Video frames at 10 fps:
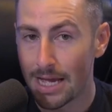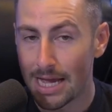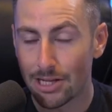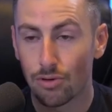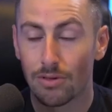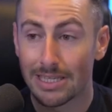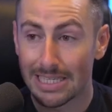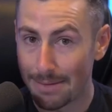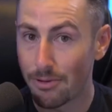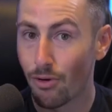And so let's
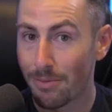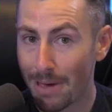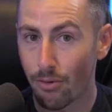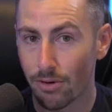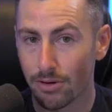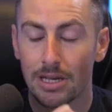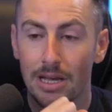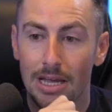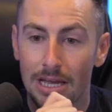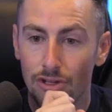keep going backwards.
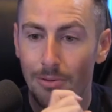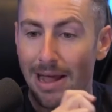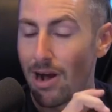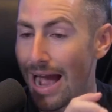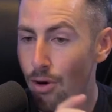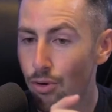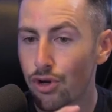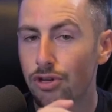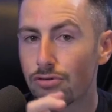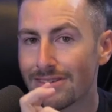No matter how
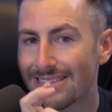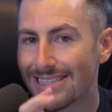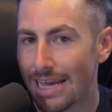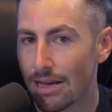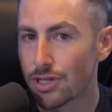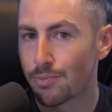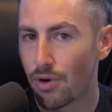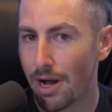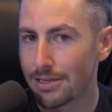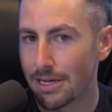good your sales
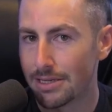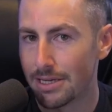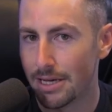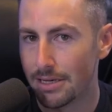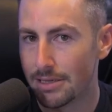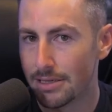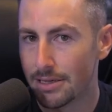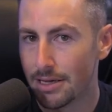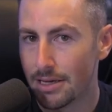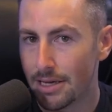process is,
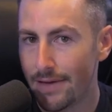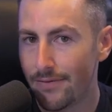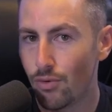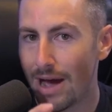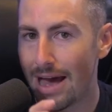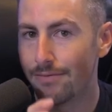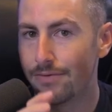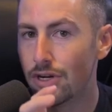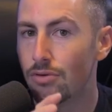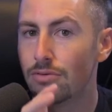if you have
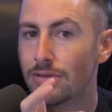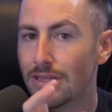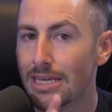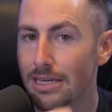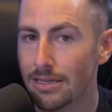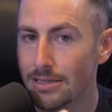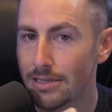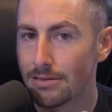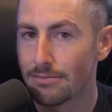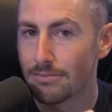no
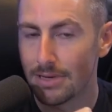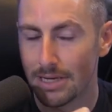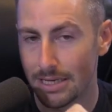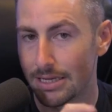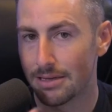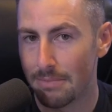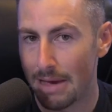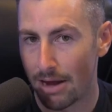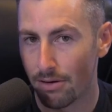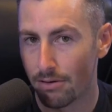leads, it doesn't
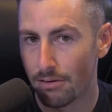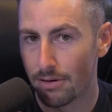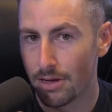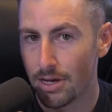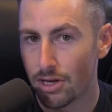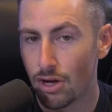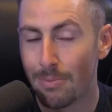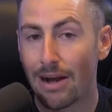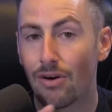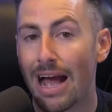matter. No
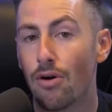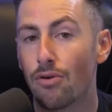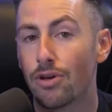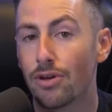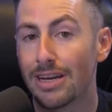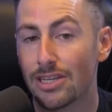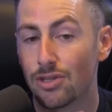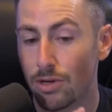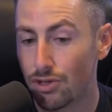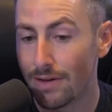matter how good it
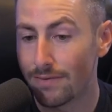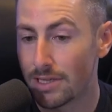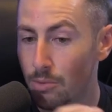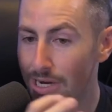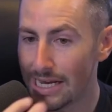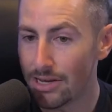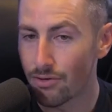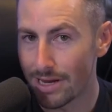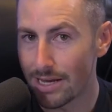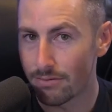is, once you have someone in
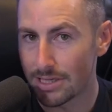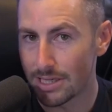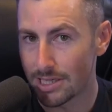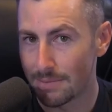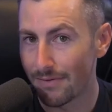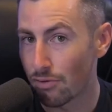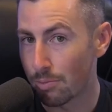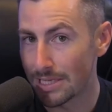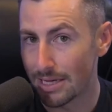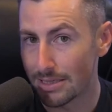your ecosystem of your
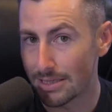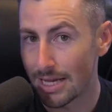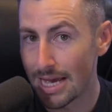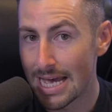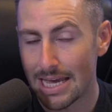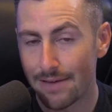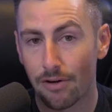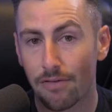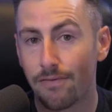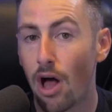business, if
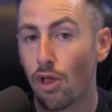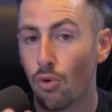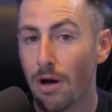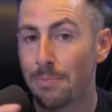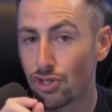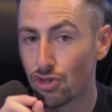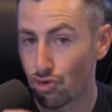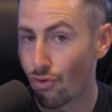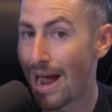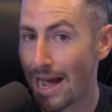your follow-up is
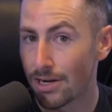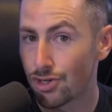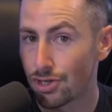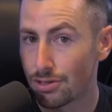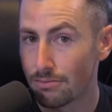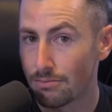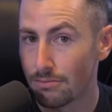trash,